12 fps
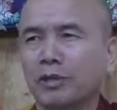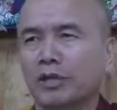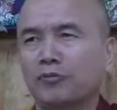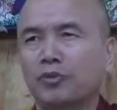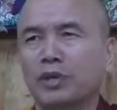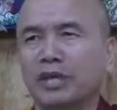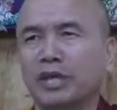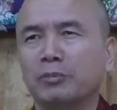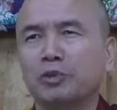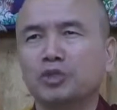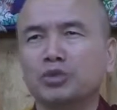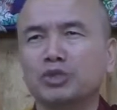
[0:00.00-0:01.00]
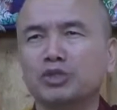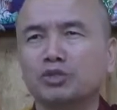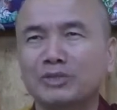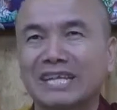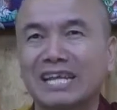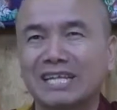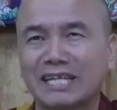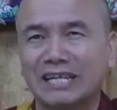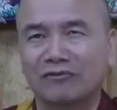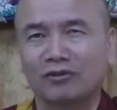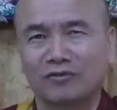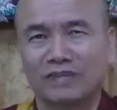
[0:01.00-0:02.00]
if we're able to reach to that
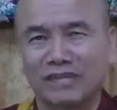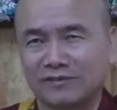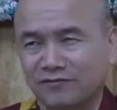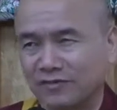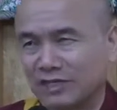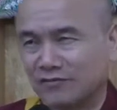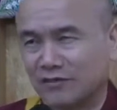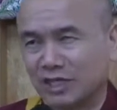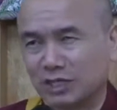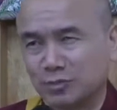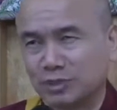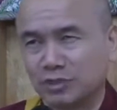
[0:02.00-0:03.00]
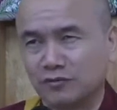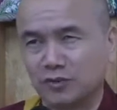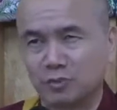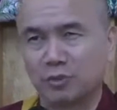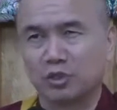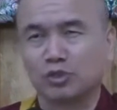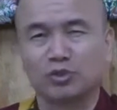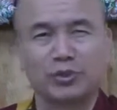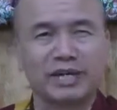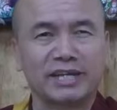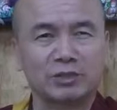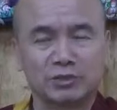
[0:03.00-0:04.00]
level of advancement of spiritual
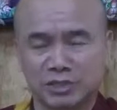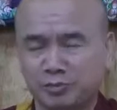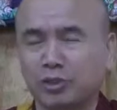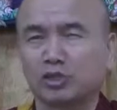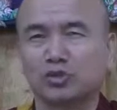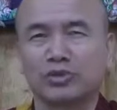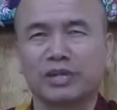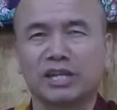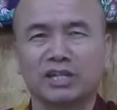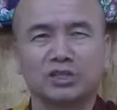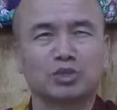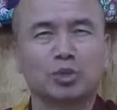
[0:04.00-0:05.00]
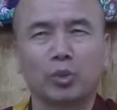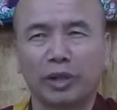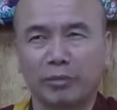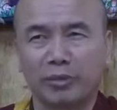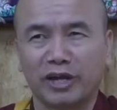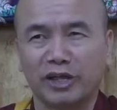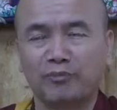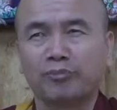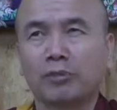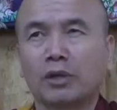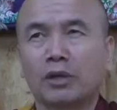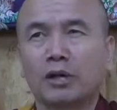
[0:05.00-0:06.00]
realization, whereby
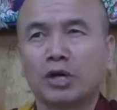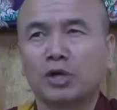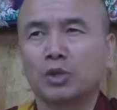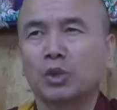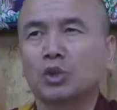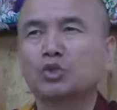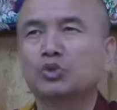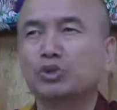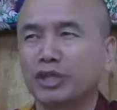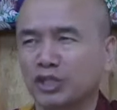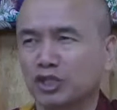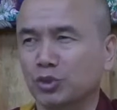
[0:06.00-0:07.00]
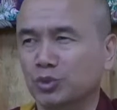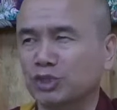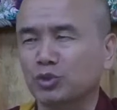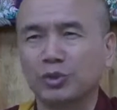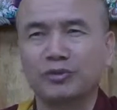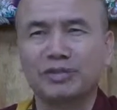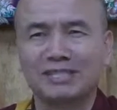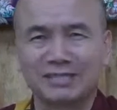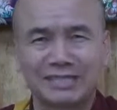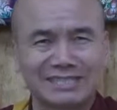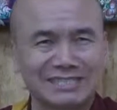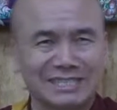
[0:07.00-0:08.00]
your true nature, which we were
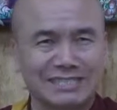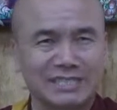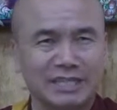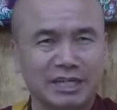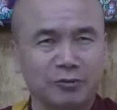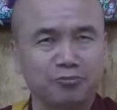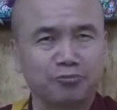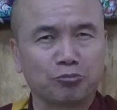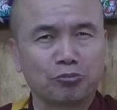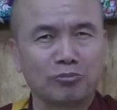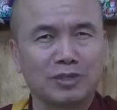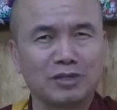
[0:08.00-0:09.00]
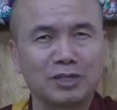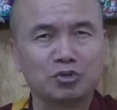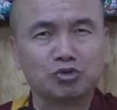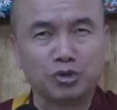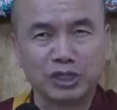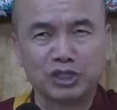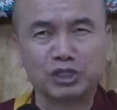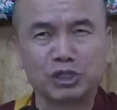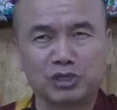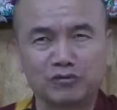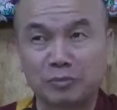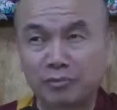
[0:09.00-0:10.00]
discussing yesterday, the true nature
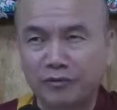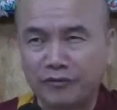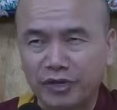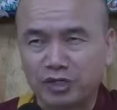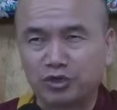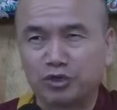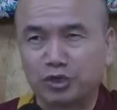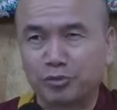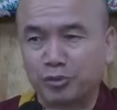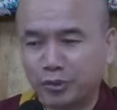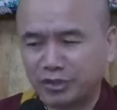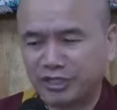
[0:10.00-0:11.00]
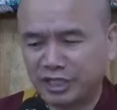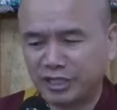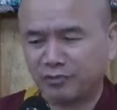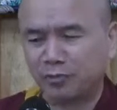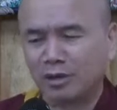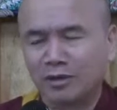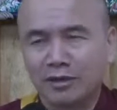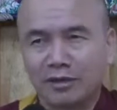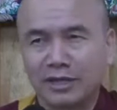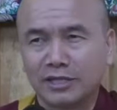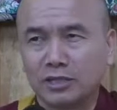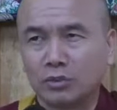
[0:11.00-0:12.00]
of the perfection, purity,
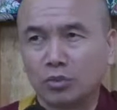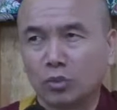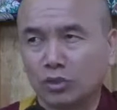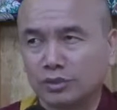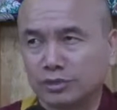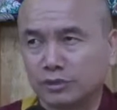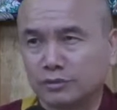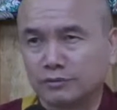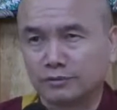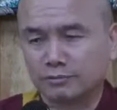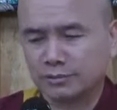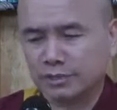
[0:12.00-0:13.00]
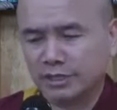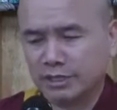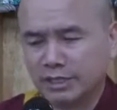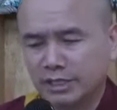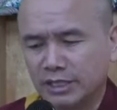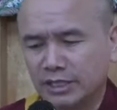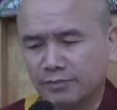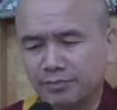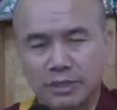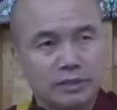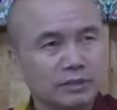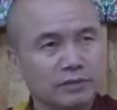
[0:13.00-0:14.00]
like the water,
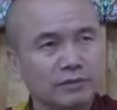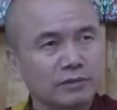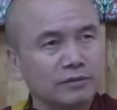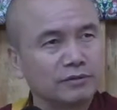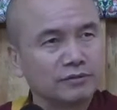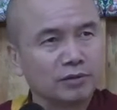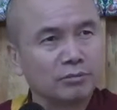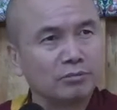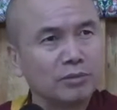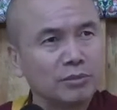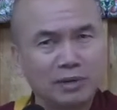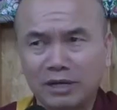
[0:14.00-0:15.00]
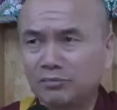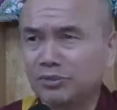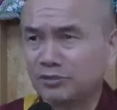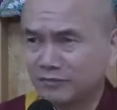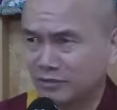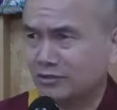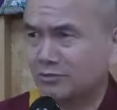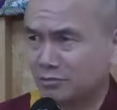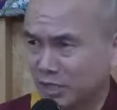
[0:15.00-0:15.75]
from Mine River,